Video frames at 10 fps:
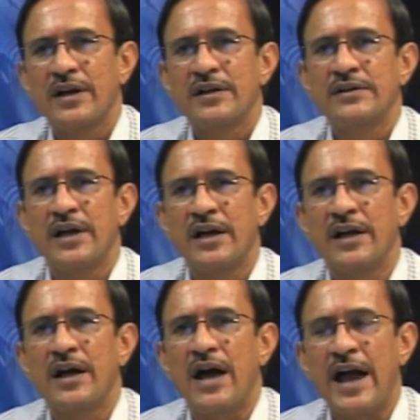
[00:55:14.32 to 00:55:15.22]

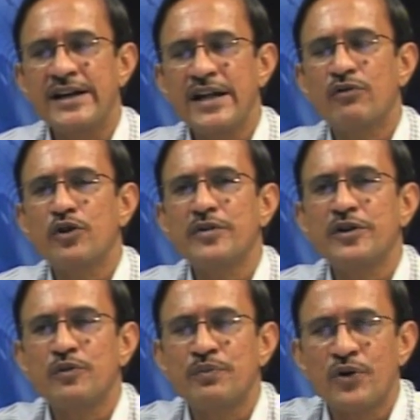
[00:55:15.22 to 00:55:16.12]
The idea would be
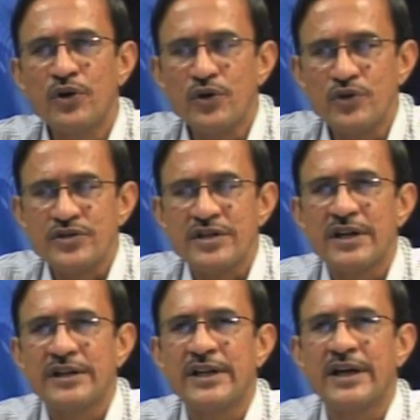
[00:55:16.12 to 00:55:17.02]
to produce
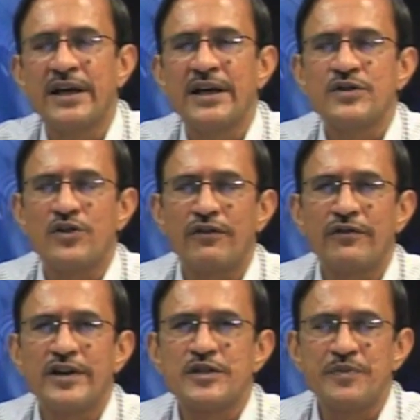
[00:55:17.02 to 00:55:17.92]
the
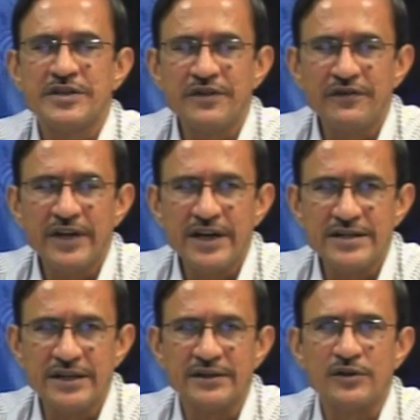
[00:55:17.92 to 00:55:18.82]
software
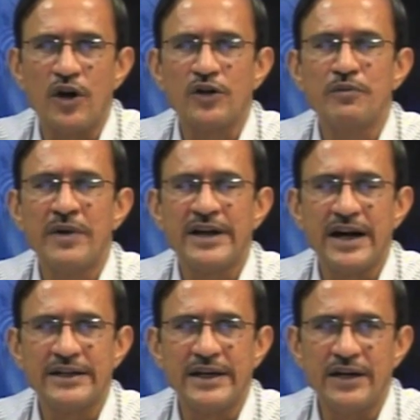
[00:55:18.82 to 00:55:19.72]
specification document
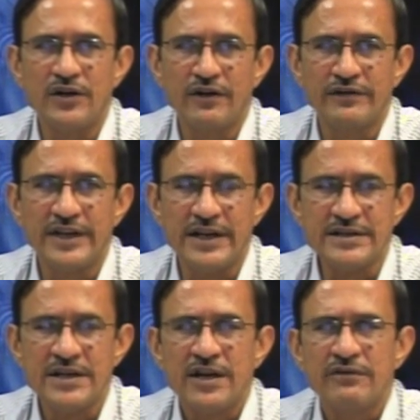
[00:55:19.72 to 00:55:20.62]
at the end of this,
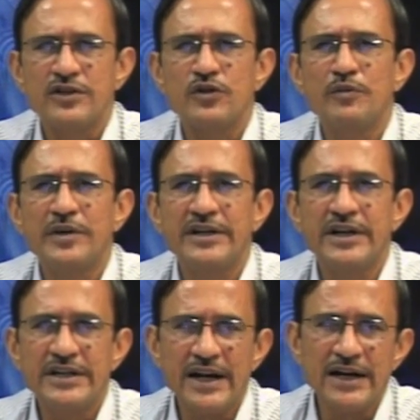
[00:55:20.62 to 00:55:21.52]
which will be
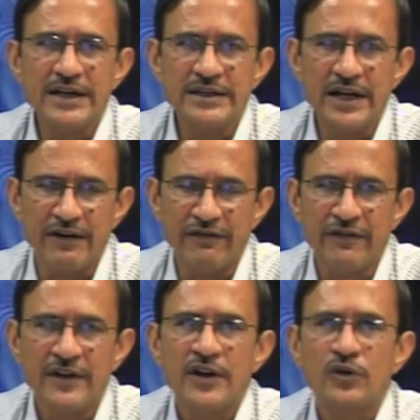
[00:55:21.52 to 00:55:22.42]
detailed enough
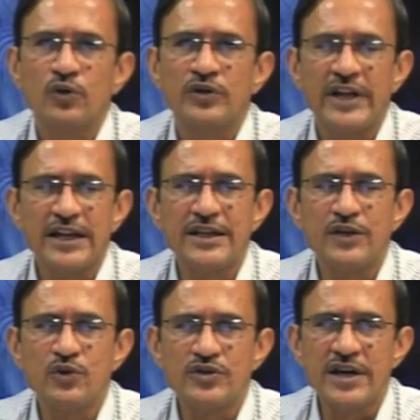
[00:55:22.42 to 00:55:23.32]
to tell the
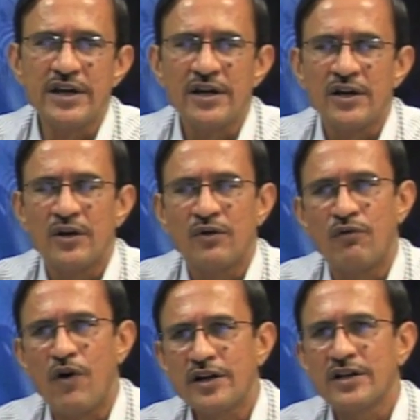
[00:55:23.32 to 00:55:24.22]
user
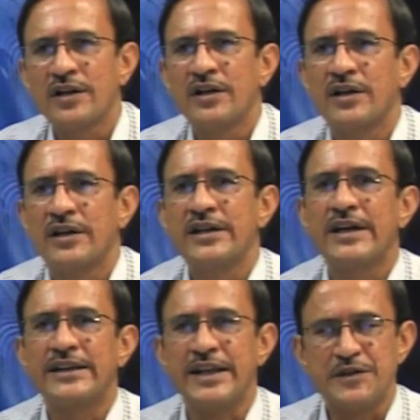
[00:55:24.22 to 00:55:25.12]
what he
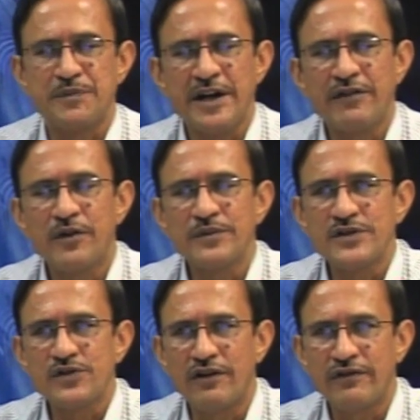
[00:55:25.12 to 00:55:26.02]
can expect from the
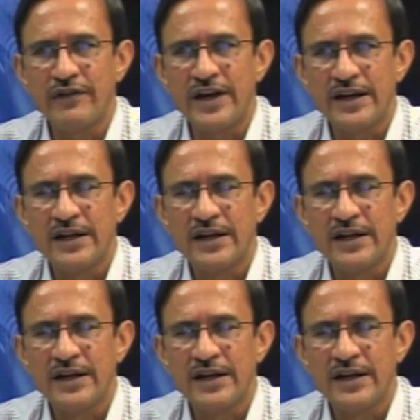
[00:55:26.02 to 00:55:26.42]
software,